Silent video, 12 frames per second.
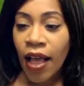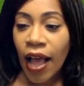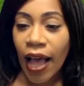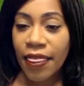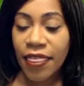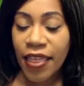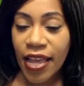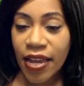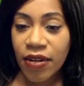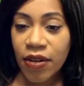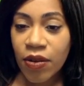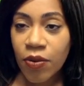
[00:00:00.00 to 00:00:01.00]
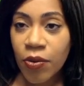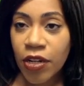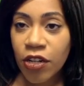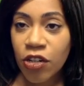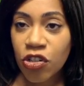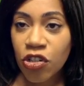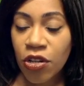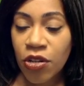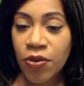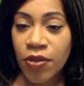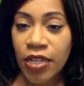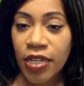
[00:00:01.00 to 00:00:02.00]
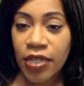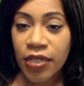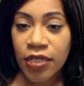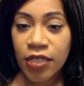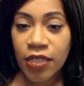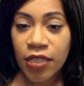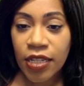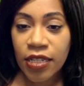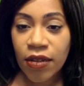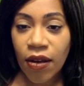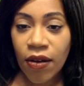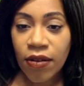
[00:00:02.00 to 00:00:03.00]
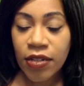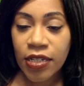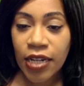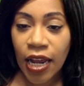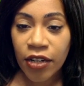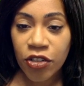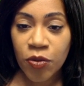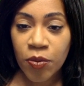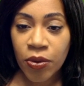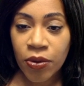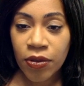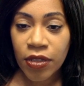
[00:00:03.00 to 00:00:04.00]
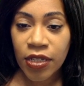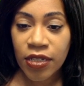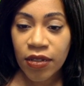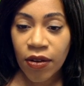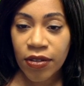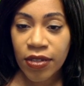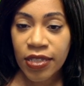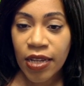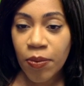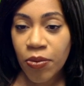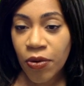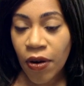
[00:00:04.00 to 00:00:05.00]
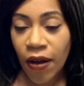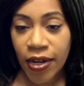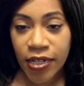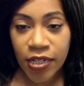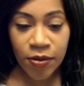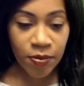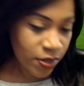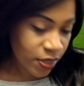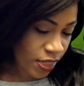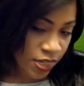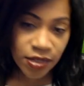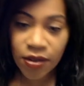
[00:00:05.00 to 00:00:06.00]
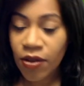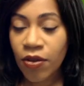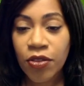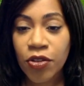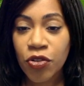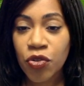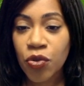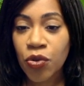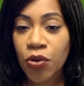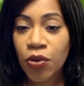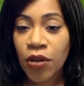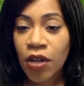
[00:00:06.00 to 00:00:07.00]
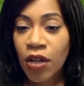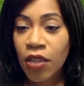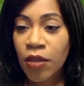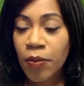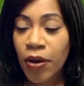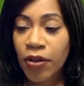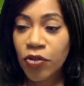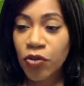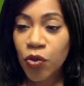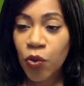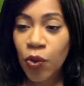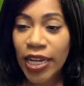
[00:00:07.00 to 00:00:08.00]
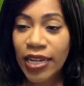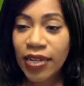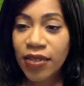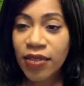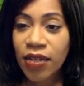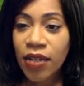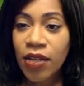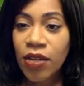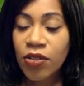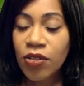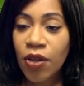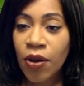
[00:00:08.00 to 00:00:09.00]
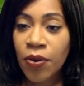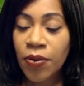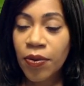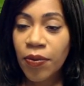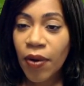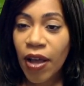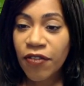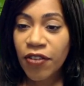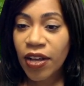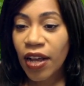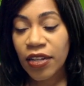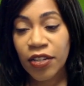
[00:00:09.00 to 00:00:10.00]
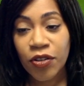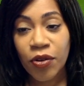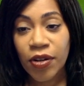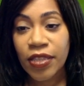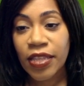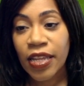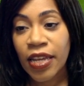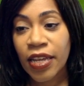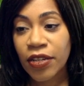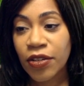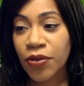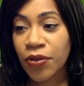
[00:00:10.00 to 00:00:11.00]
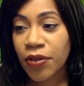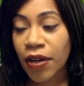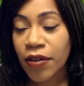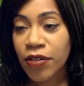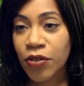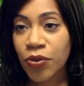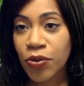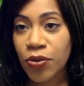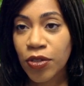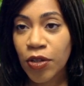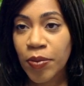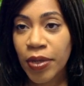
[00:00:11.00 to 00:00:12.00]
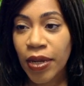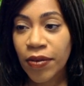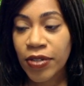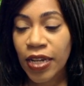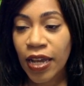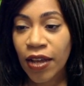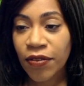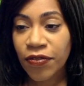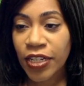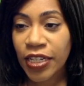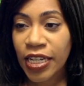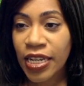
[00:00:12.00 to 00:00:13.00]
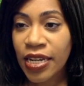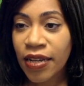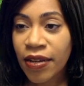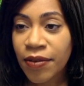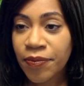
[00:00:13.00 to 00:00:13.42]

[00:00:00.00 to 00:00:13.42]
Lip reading: And then we're going to show you these. These are detachable. These are separate items. These are the barn door wings. So whatever colour you got in there, you're going to also be able to have in here.